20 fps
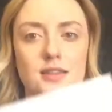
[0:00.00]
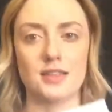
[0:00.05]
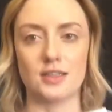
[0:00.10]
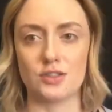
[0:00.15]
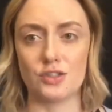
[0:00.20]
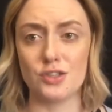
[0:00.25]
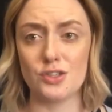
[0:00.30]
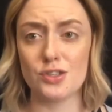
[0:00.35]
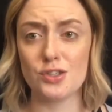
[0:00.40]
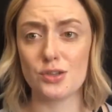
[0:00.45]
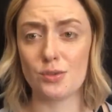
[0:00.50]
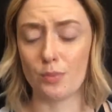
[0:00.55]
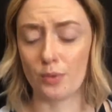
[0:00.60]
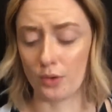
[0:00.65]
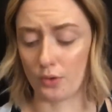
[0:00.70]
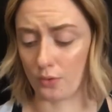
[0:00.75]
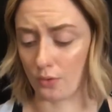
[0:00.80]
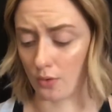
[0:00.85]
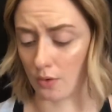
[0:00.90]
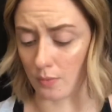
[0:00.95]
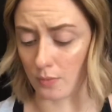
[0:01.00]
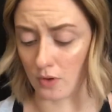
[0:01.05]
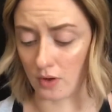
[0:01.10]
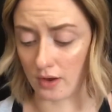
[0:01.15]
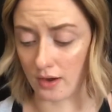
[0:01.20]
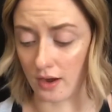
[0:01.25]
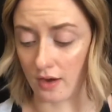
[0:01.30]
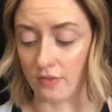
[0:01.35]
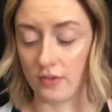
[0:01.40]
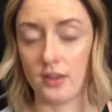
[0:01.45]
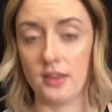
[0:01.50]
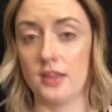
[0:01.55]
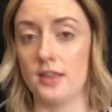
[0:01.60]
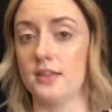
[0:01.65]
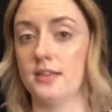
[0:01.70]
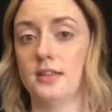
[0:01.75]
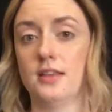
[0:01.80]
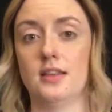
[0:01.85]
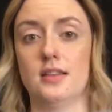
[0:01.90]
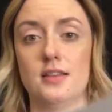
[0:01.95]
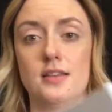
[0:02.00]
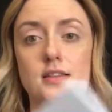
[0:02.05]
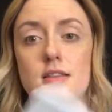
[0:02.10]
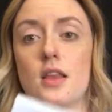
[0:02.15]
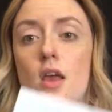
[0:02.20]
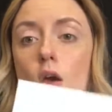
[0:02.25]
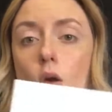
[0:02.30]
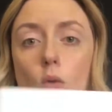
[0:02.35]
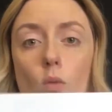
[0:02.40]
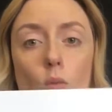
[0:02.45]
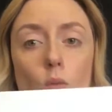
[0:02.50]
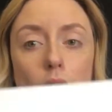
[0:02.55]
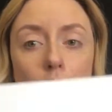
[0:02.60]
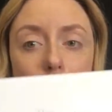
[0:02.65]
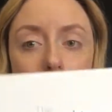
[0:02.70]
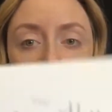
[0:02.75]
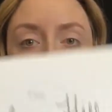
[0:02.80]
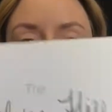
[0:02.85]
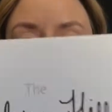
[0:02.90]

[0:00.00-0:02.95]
It's actually super adorable, and everything is in this white